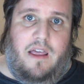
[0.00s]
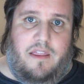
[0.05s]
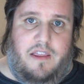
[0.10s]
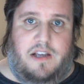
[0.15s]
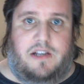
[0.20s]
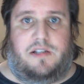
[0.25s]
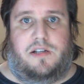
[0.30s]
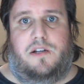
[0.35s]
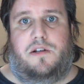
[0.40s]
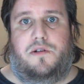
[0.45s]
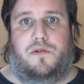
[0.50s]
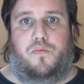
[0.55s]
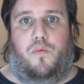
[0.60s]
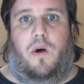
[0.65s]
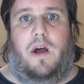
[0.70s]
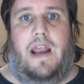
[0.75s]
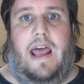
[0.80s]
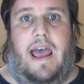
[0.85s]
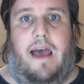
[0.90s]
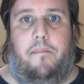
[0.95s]
this is
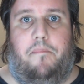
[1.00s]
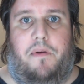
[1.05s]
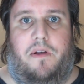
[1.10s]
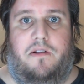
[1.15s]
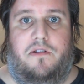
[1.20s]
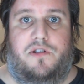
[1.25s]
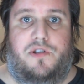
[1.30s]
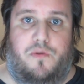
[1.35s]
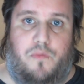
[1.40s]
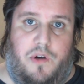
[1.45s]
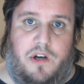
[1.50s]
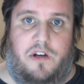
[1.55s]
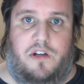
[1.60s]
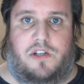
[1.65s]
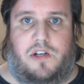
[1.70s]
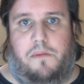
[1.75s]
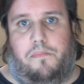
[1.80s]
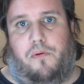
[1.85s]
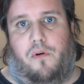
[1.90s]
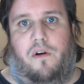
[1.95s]
what happens when you
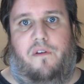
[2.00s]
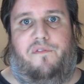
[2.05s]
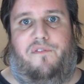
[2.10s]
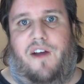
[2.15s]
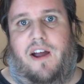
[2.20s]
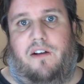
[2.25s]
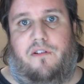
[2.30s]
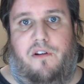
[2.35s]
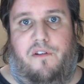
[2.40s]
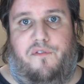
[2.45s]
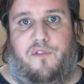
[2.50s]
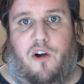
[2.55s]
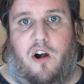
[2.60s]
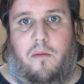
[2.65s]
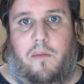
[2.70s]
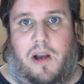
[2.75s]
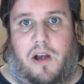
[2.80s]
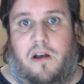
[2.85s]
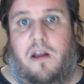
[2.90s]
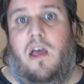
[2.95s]
support factory
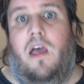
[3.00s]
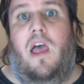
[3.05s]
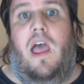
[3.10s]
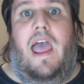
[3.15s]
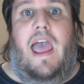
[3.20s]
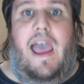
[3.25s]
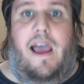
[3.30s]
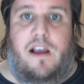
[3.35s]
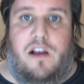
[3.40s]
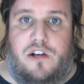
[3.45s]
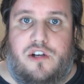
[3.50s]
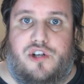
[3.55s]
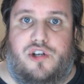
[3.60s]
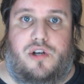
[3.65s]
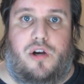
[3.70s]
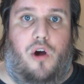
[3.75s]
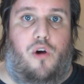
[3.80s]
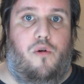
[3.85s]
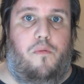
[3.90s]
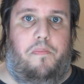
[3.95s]
farming.
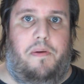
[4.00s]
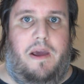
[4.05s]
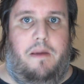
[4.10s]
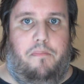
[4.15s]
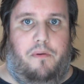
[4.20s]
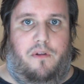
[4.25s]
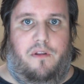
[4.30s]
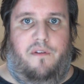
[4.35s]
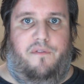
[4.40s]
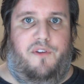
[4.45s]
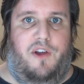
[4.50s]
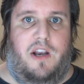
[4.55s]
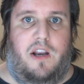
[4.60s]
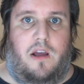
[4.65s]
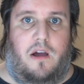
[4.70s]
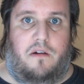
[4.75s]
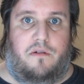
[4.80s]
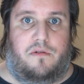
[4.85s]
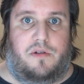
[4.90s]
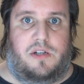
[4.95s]
Show people the
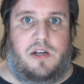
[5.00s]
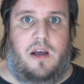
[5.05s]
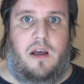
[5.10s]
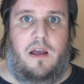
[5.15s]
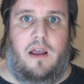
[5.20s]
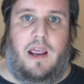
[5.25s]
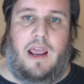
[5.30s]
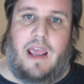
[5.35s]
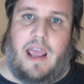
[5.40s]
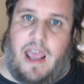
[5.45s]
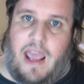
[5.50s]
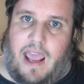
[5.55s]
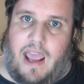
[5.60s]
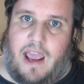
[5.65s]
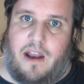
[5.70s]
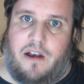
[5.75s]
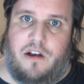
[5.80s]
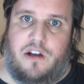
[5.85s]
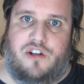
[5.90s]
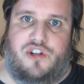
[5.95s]
videos
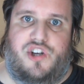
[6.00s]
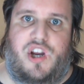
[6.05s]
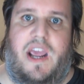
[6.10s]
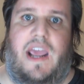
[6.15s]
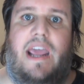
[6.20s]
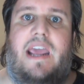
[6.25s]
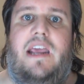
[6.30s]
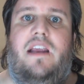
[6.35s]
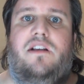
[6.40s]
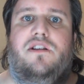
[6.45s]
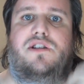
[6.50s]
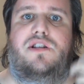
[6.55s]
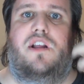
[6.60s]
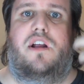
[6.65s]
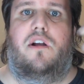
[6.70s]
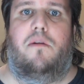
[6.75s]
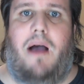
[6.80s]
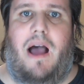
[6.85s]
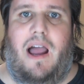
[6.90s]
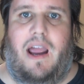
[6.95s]
and change
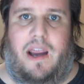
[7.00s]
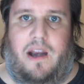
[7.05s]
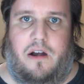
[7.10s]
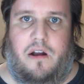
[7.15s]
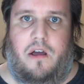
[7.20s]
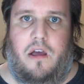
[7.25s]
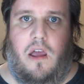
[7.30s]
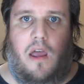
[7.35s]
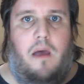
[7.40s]
their mind.